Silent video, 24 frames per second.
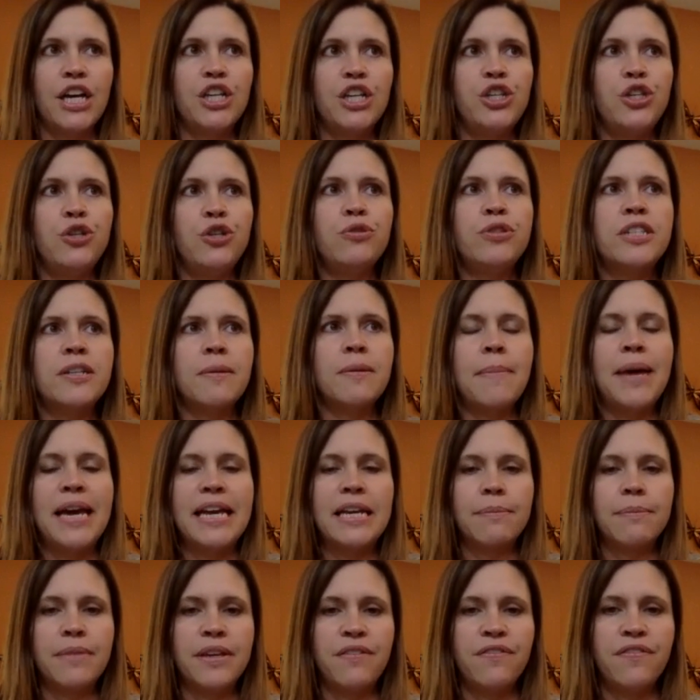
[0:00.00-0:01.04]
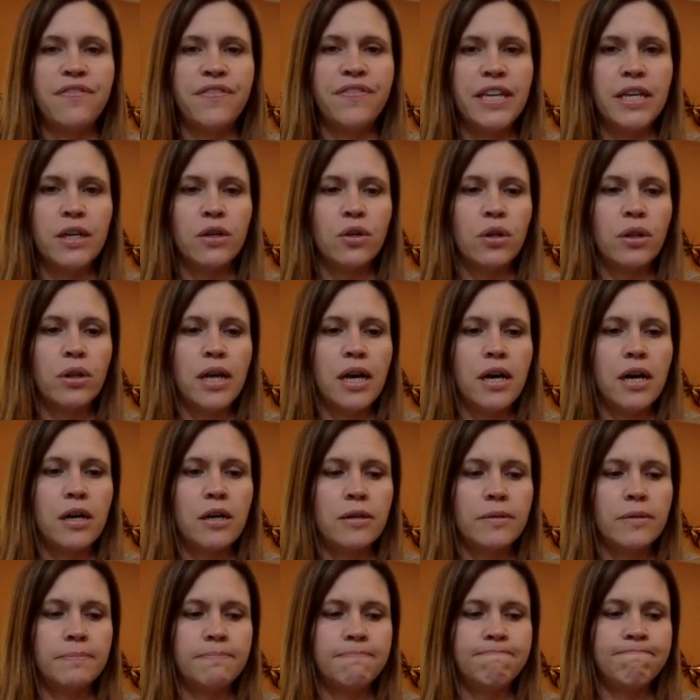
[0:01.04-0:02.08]
used to make me feel
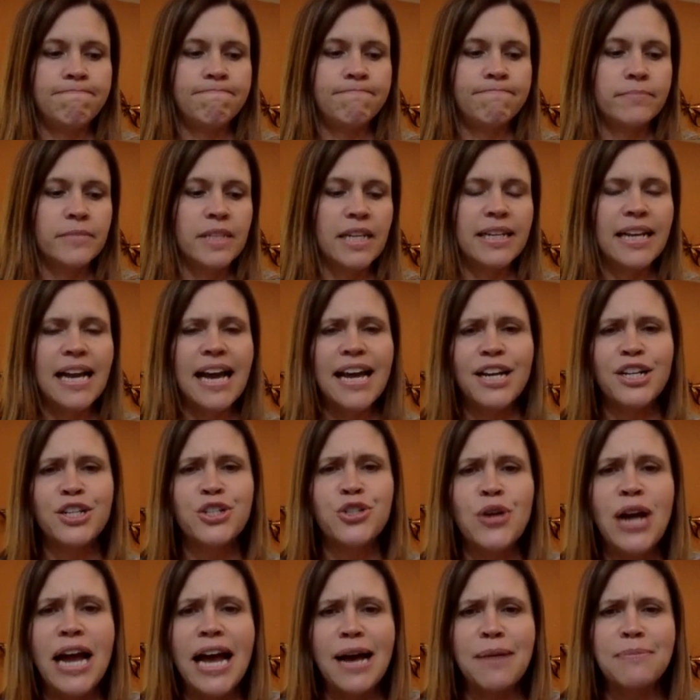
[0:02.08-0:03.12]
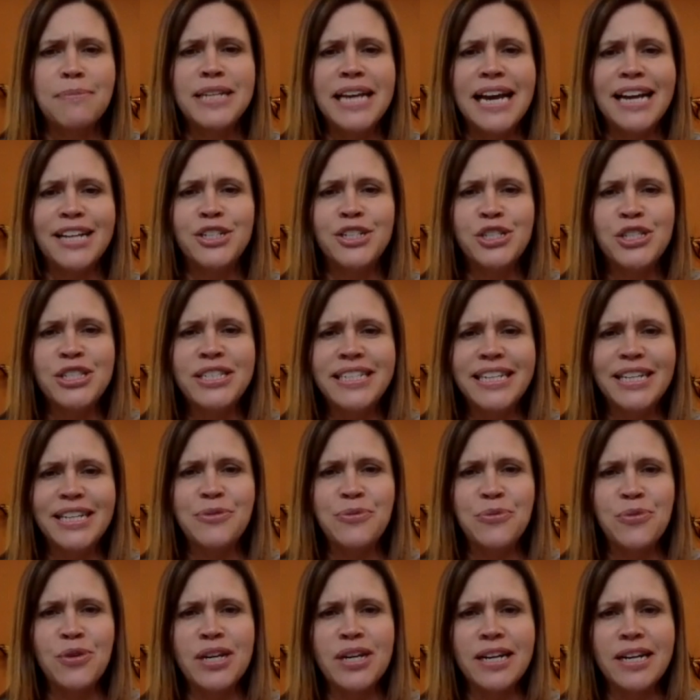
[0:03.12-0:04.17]
kind of trapped. I just
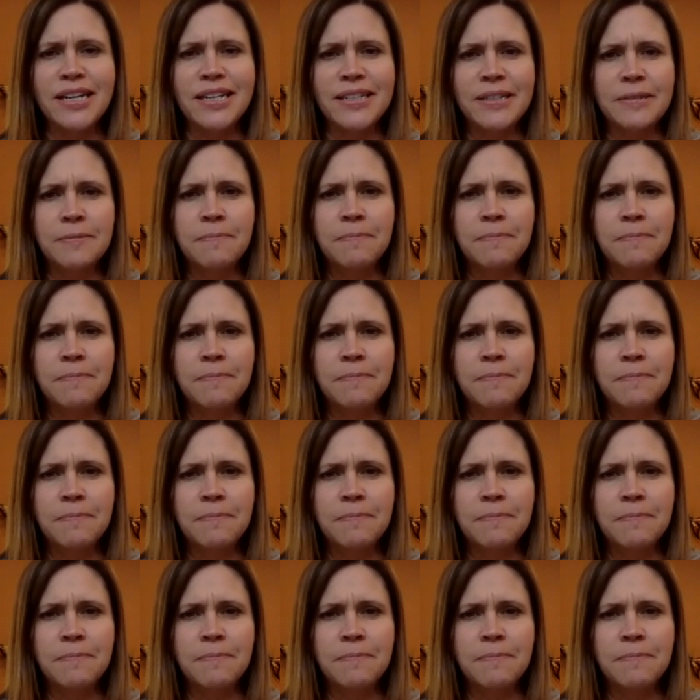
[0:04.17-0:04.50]
didn't want to.